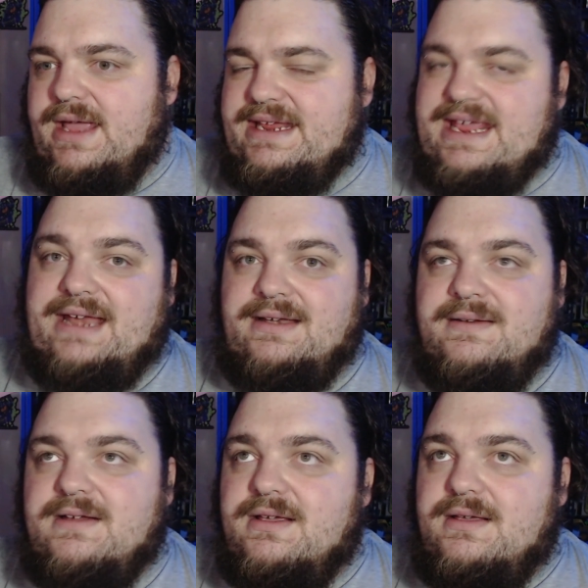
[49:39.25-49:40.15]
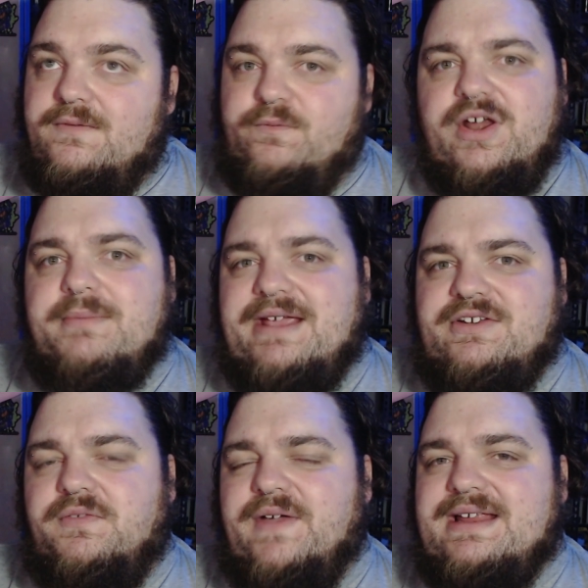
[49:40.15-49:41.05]
again,
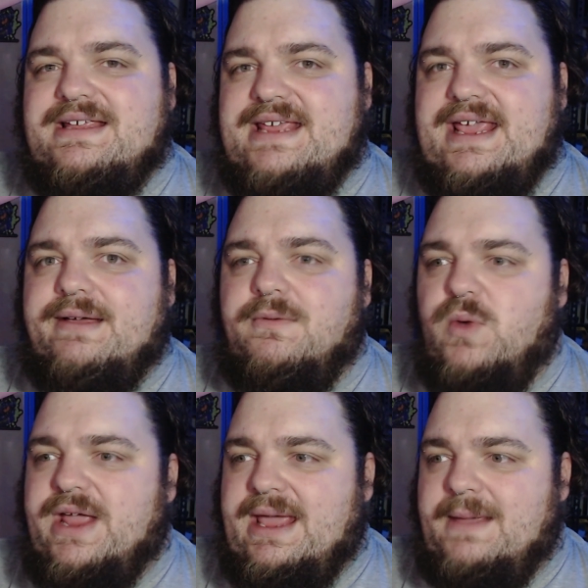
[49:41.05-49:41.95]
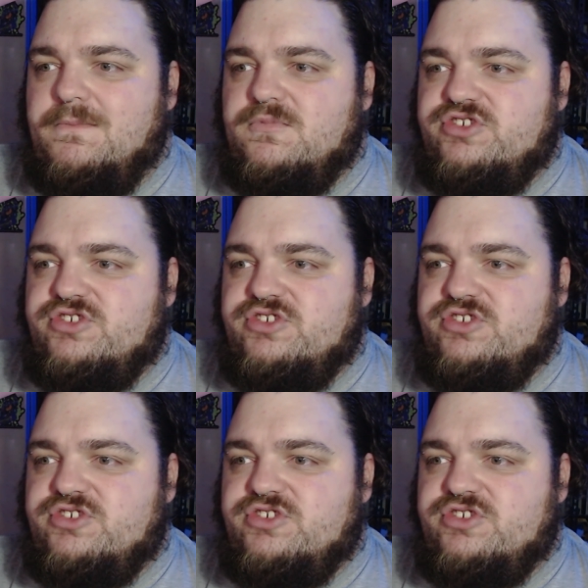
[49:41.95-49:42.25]
Fremantle have had a year where,